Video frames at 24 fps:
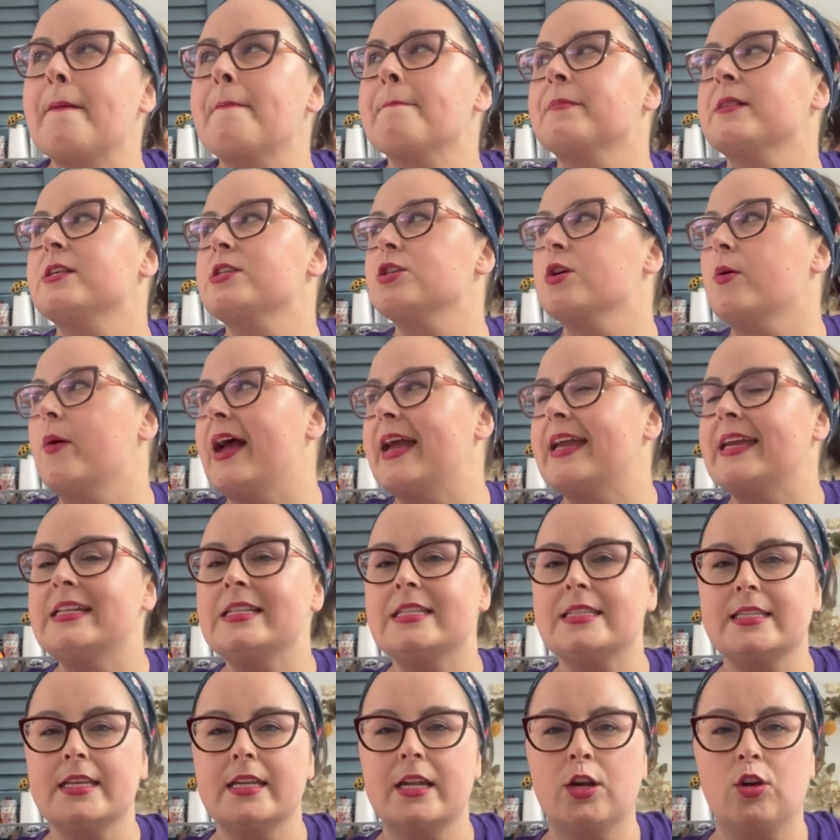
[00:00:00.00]
so I can
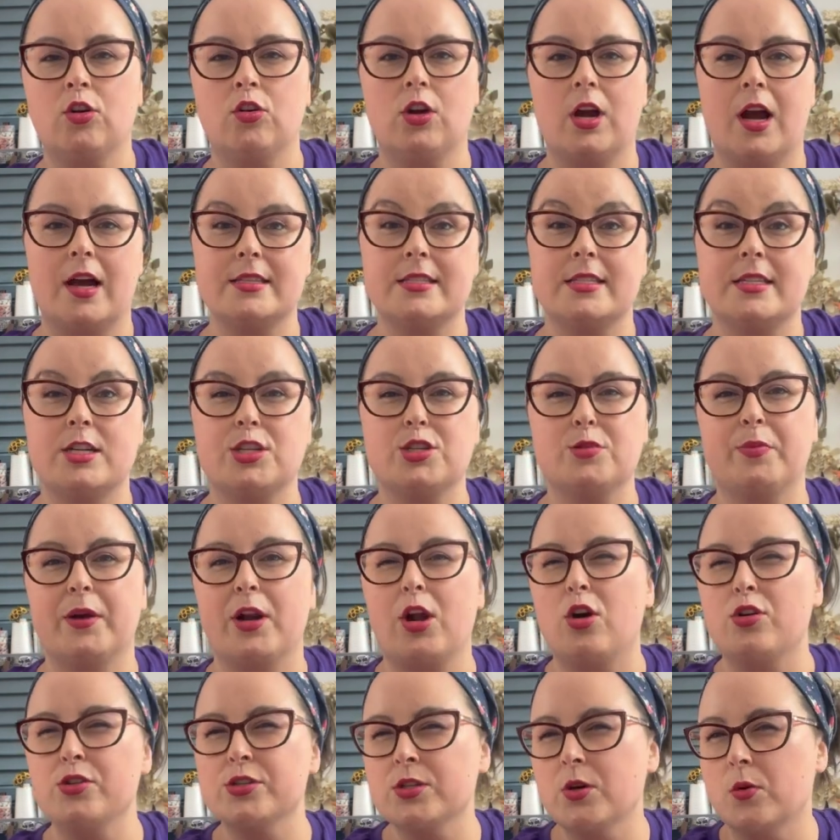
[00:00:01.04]
sit and cross stitch, but
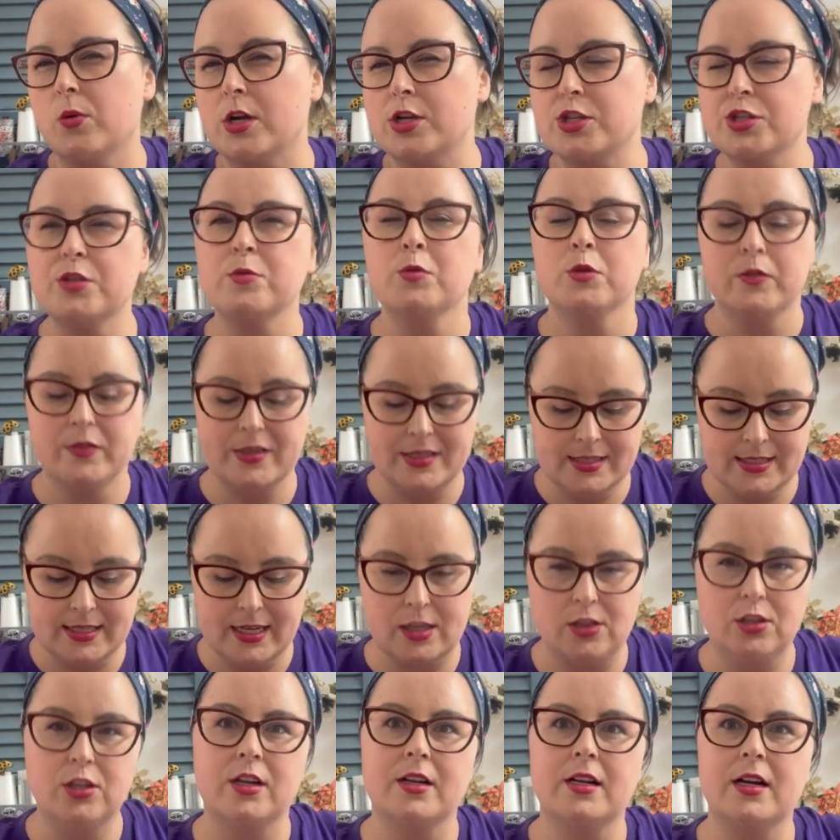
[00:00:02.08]
also watch the movies,
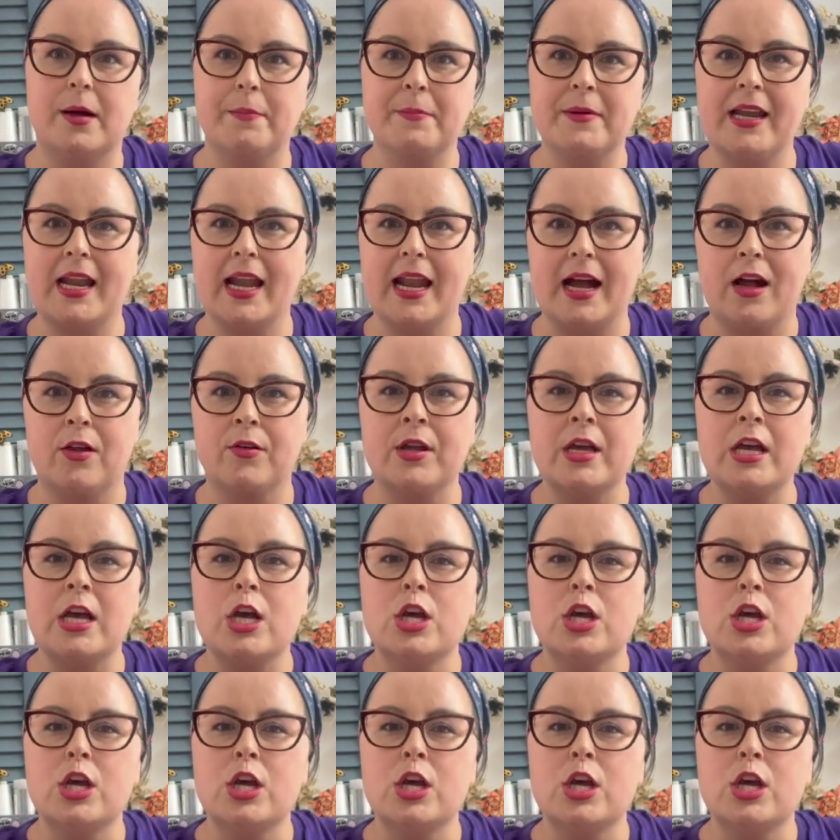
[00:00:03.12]
like look up and down.